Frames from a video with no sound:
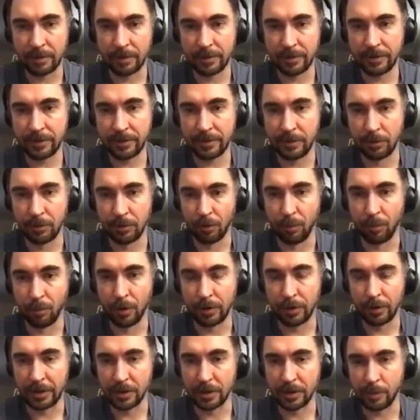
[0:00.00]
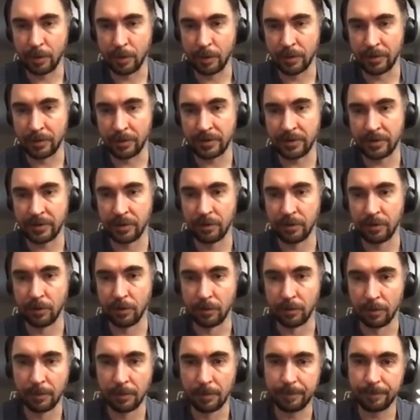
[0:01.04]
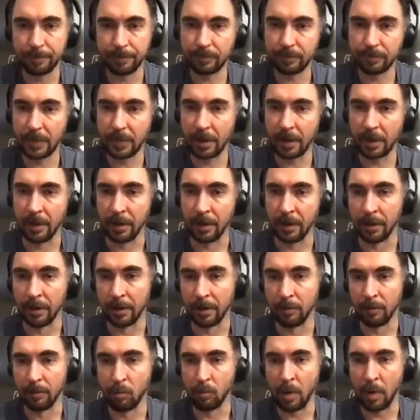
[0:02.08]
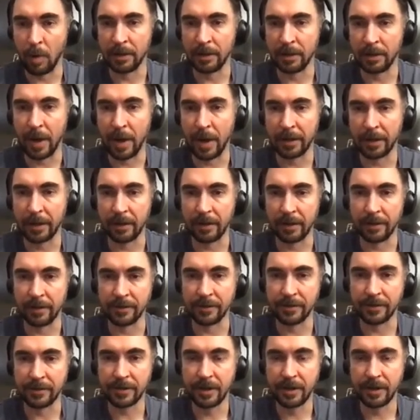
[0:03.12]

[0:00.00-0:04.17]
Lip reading: still your Block Explorer, still your wallet backends.